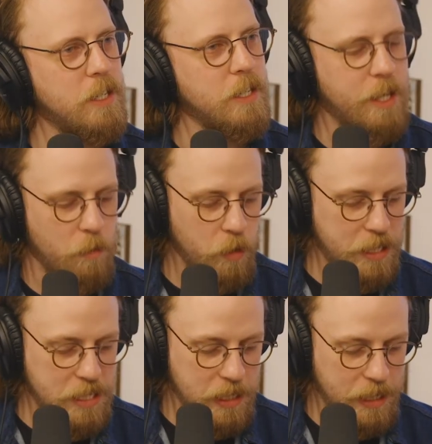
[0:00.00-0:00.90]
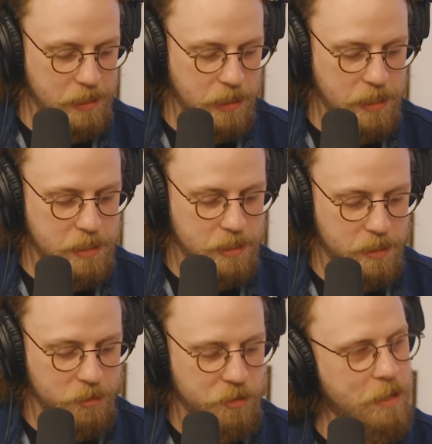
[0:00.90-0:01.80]
Can we at least
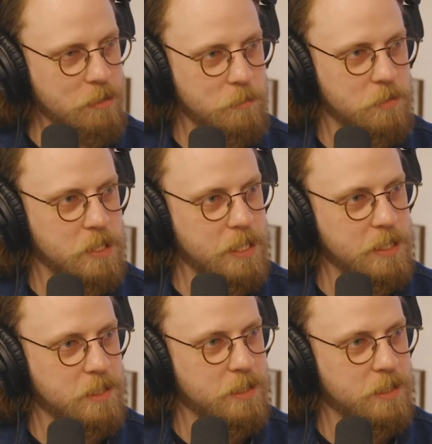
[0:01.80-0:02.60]
shout out some cities?